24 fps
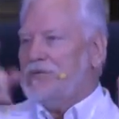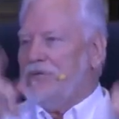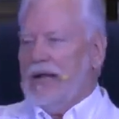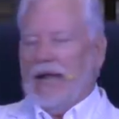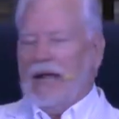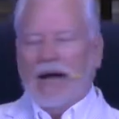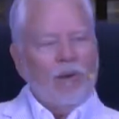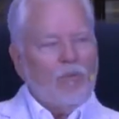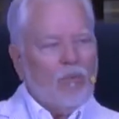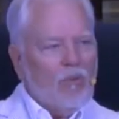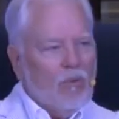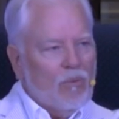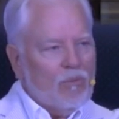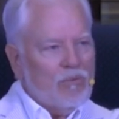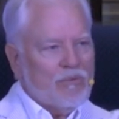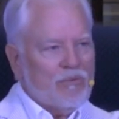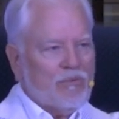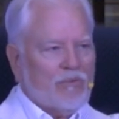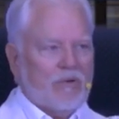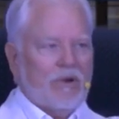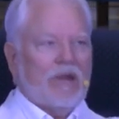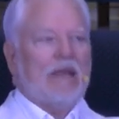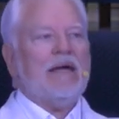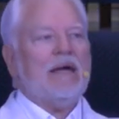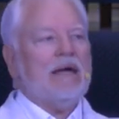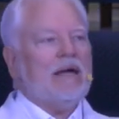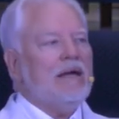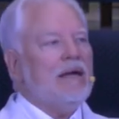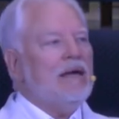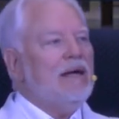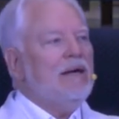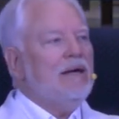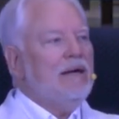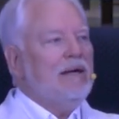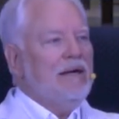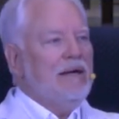And I won't drink
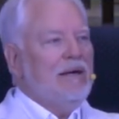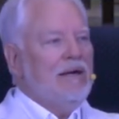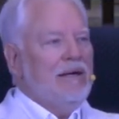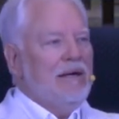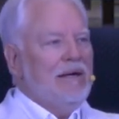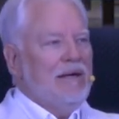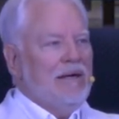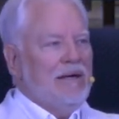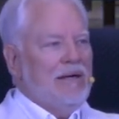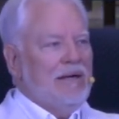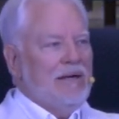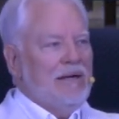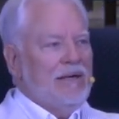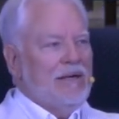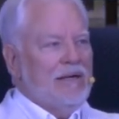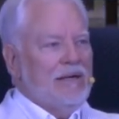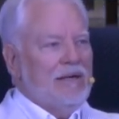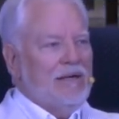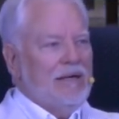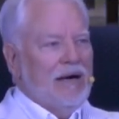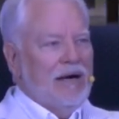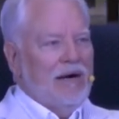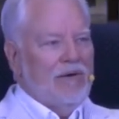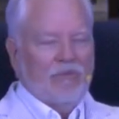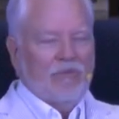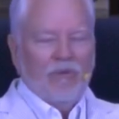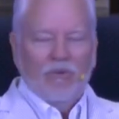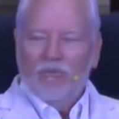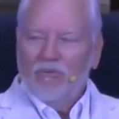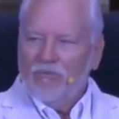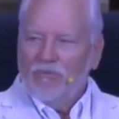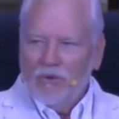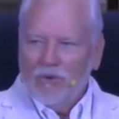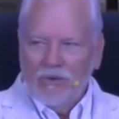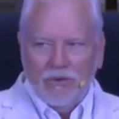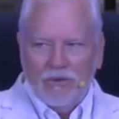of the
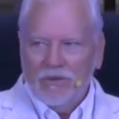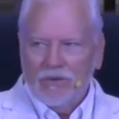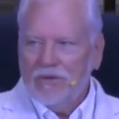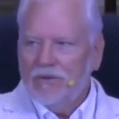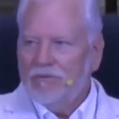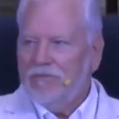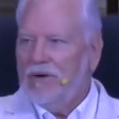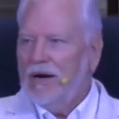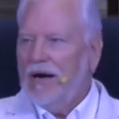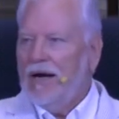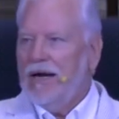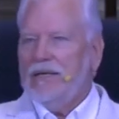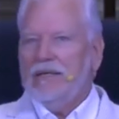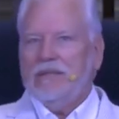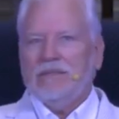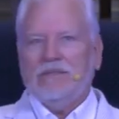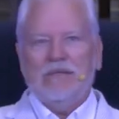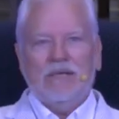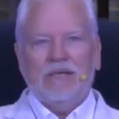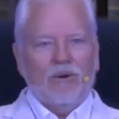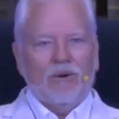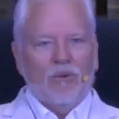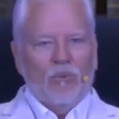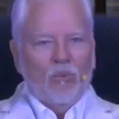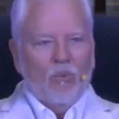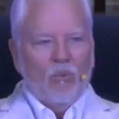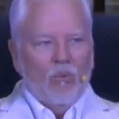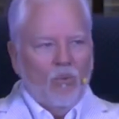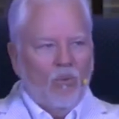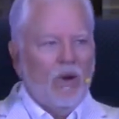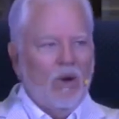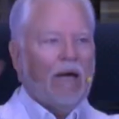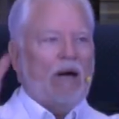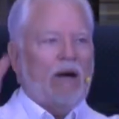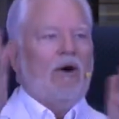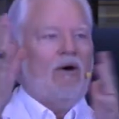fruit of the vine till
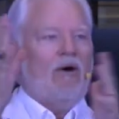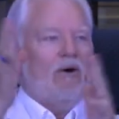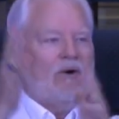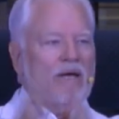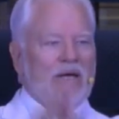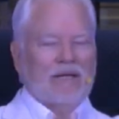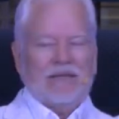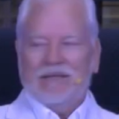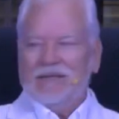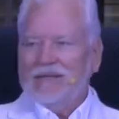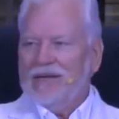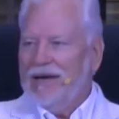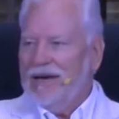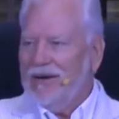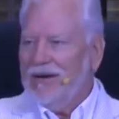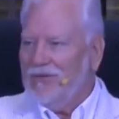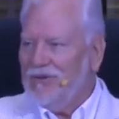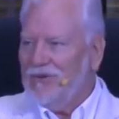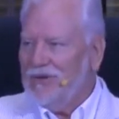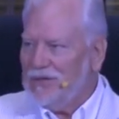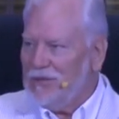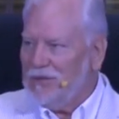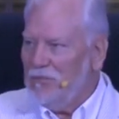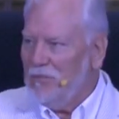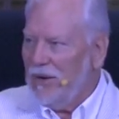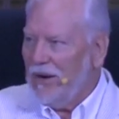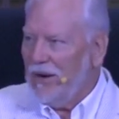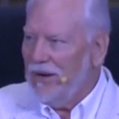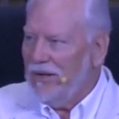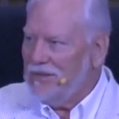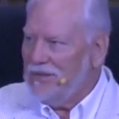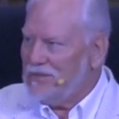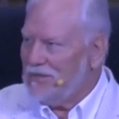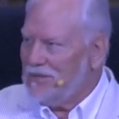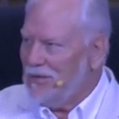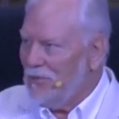we all get together at the
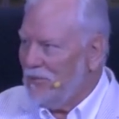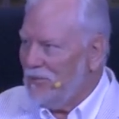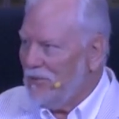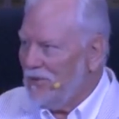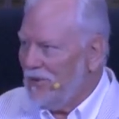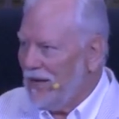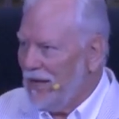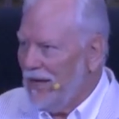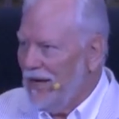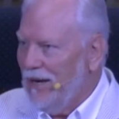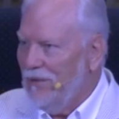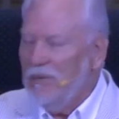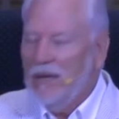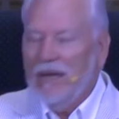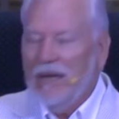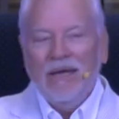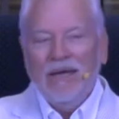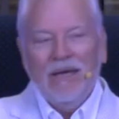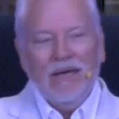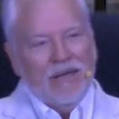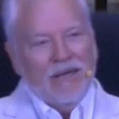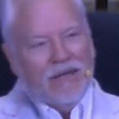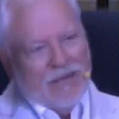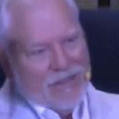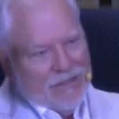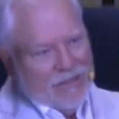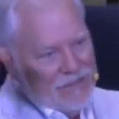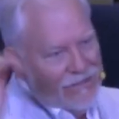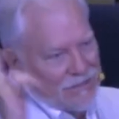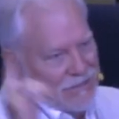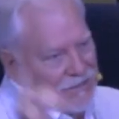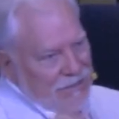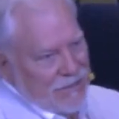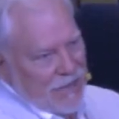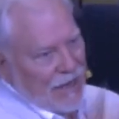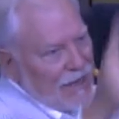marriage supper of the Lamb,
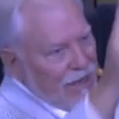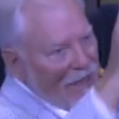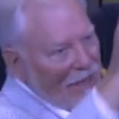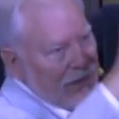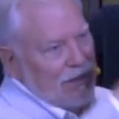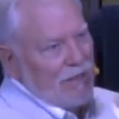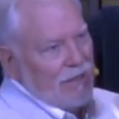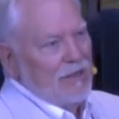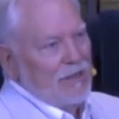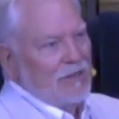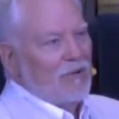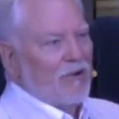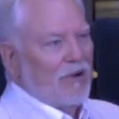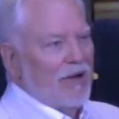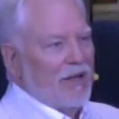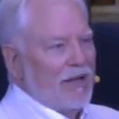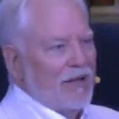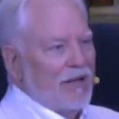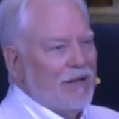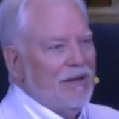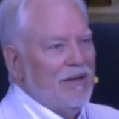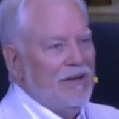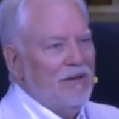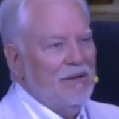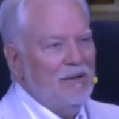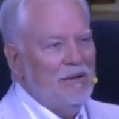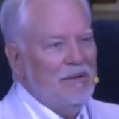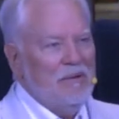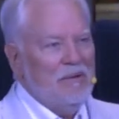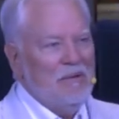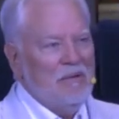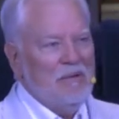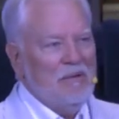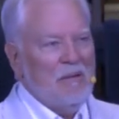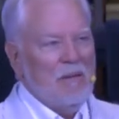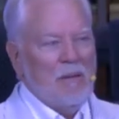take a drink,
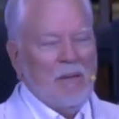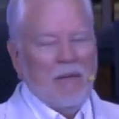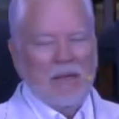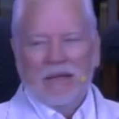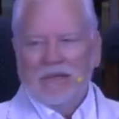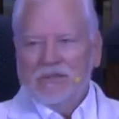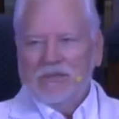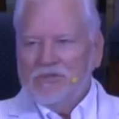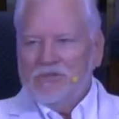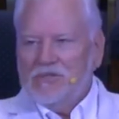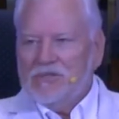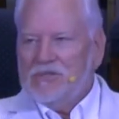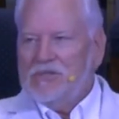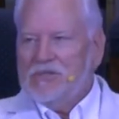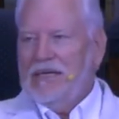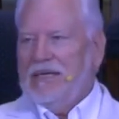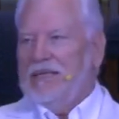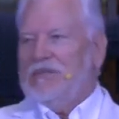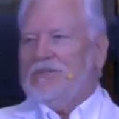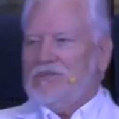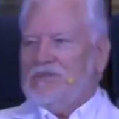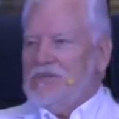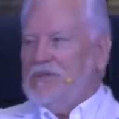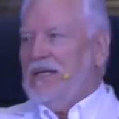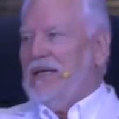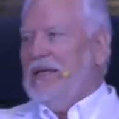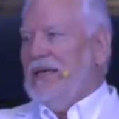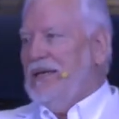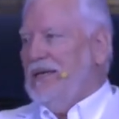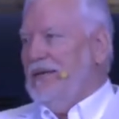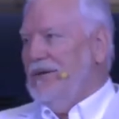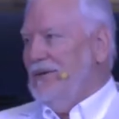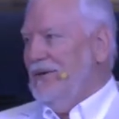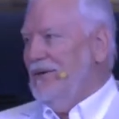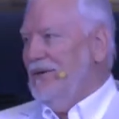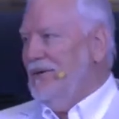seals the
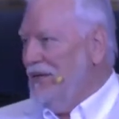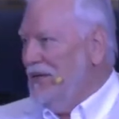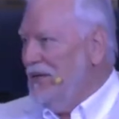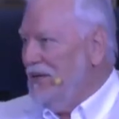deal,